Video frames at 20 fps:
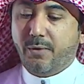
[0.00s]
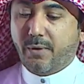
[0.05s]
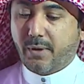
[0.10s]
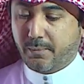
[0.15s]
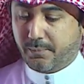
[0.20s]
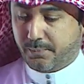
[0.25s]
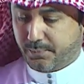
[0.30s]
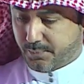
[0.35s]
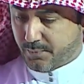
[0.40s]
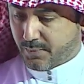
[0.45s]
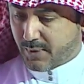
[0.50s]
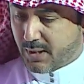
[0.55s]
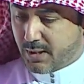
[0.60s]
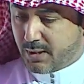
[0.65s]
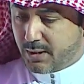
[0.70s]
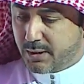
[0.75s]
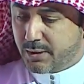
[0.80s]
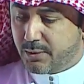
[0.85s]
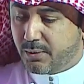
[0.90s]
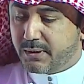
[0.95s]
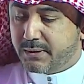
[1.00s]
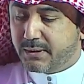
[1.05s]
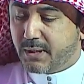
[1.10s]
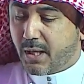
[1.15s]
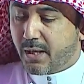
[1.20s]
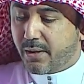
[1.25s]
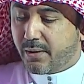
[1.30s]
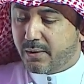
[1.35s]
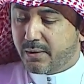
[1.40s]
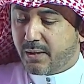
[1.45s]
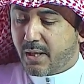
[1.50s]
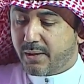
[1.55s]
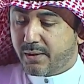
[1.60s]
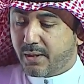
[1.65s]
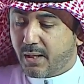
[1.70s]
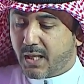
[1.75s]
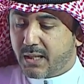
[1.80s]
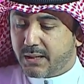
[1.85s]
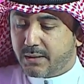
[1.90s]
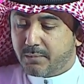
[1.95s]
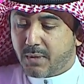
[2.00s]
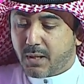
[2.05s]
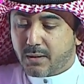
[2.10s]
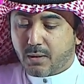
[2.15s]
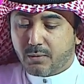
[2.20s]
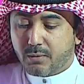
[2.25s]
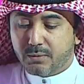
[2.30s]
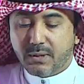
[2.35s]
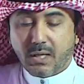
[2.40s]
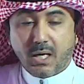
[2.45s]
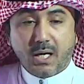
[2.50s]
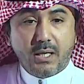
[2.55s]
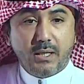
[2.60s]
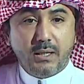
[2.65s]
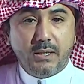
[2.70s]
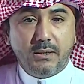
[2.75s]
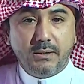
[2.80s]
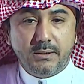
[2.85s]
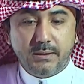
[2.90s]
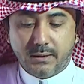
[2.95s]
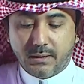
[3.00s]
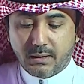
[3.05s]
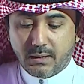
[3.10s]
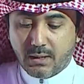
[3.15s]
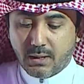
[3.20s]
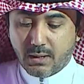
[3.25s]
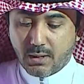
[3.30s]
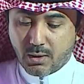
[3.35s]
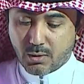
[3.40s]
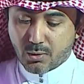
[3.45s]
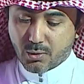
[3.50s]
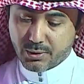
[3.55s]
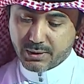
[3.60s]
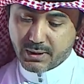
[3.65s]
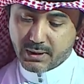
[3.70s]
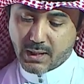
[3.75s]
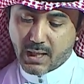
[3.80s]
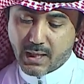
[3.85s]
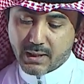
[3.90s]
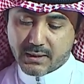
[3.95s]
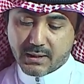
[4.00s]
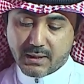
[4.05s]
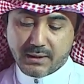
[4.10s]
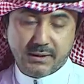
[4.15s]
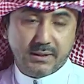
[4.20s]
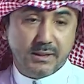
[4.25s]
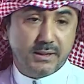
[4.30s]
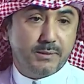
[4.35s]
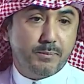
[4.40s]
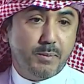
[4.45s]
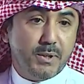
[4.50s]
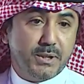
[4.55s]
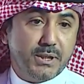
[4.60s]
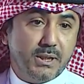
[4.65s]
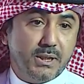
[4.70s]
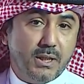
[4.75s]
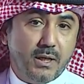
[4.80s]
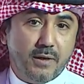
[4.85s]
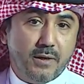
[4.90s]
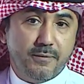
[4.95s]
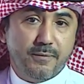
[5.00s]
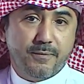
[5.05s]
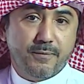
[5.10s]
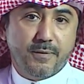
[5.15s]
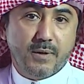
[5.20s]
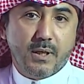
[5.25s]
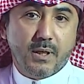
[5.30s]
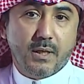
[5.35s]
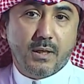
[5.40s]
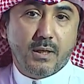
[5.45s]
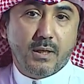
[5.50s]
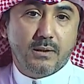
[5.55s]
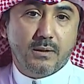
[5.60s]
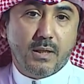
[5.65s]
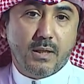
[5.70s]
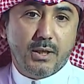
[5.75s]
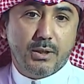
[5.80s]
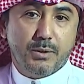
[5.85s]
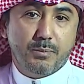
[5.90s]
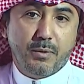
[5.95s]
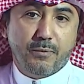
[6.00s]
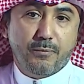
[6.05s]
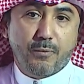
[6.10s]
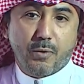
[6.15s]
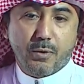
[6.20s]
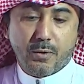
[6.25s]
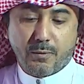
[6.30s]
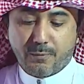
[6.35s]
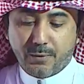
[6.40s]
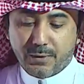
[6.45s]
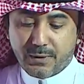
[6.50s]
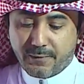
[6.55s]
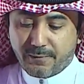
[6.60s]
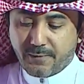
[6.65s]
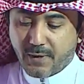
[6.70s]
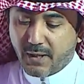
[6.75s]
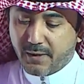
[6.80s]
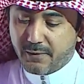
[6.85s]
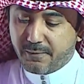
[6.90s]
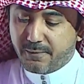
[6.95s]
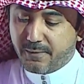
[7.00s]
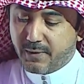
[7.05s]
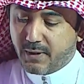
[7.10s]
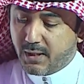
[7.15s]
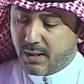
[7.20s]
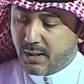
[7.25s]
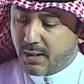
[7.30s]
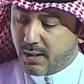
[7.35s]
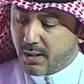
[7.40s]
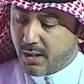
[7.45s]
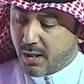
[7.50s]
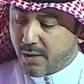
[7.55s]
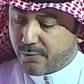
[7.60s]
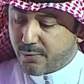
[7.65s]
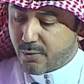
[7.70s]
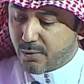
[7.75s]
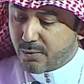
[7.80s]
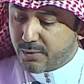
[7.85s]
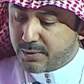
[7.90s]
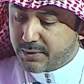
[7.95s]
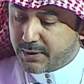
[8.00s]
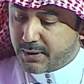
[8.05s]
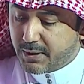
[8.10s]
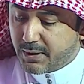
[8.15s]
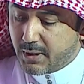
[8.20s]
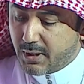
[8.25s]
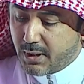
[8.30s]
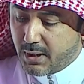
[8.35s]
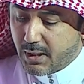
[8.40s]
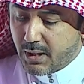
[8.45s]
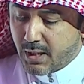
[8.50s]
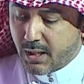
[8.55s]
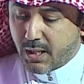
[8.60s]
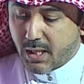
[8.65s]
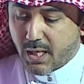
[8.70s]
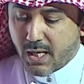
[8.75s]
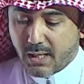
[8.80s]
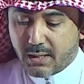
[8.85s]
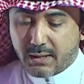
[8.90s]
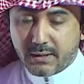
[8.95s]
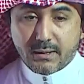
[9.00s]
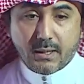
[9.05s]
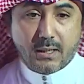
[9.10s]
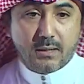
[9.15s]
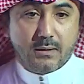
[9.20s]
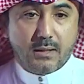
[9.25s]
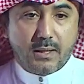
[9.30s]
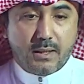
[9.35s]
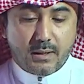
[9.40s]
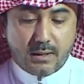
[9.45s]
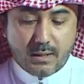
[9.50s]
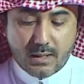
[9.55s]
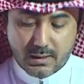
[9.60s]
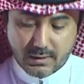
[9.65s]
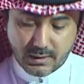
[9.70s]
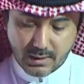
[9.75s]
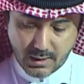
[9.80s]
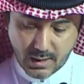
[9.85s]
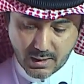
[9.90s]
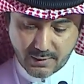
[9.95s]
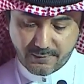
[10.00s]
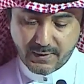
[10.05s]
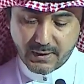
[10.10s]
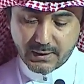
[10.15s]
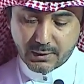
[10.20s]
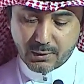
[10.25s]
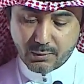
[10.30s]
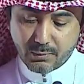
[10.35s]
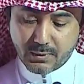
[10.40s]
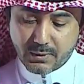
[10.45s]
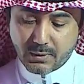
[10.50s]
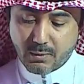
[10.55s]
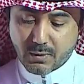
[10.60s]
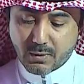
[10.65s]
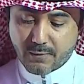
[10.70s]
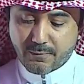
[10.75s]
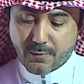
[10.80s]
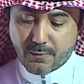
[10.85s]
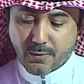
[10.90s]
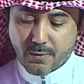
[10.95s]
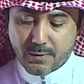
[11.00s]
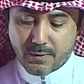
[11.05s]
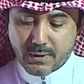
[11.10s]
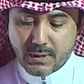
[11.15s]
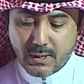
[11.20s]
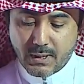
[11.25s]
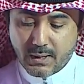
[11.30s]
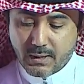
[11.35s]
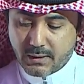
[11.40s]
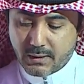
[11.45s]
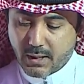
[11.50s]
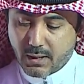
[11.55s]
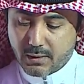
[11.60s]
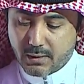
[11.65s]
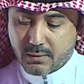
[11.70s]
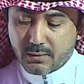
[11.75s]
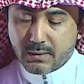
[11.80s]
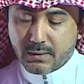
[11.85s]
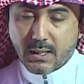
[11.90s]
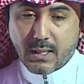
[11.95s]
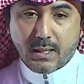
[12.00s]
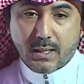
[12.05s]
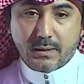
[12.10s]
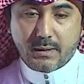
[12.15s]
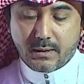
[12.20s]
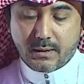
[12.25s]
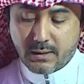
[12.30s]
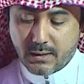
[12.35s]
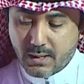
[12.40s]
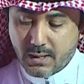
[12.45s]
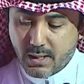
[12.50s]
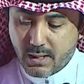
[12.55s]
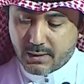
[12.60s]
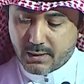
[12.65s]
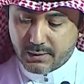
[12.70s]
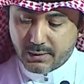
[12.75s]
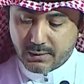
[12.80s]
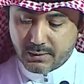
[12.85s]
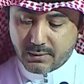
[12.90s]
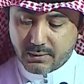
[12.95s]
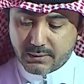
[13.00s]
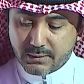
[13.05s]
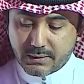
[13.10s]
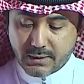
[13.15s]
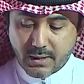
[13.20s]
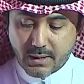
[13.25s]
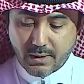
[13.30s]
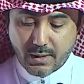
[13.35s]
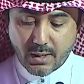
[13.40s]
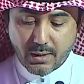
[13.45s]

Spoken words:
So it's either xanthelasma around the eyes, corneal arcus, especially if in the age before 45. Of course, a hand and leg and feet, you will look for tendon and external xanthomata.